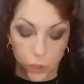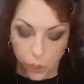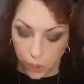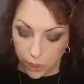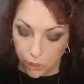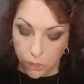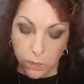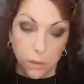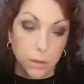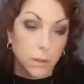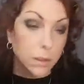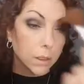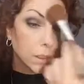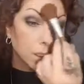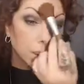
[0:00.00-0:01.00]
Chin,
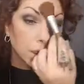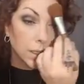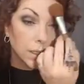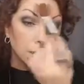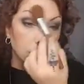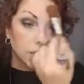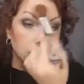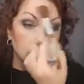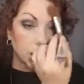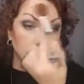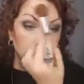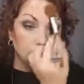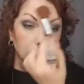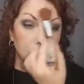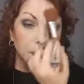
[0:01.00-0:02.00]
and just
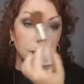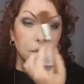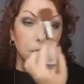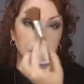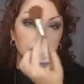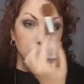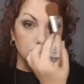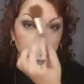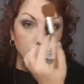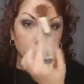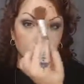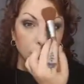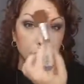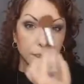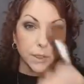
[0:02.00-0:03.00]
a smidge
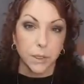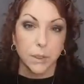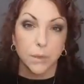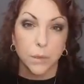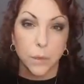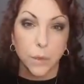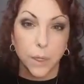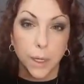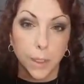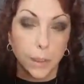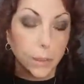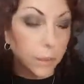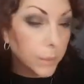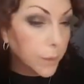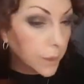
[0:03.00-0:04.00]
right across the forehead a
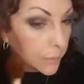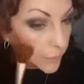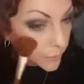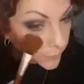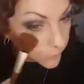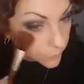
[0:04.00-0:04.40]
little bit.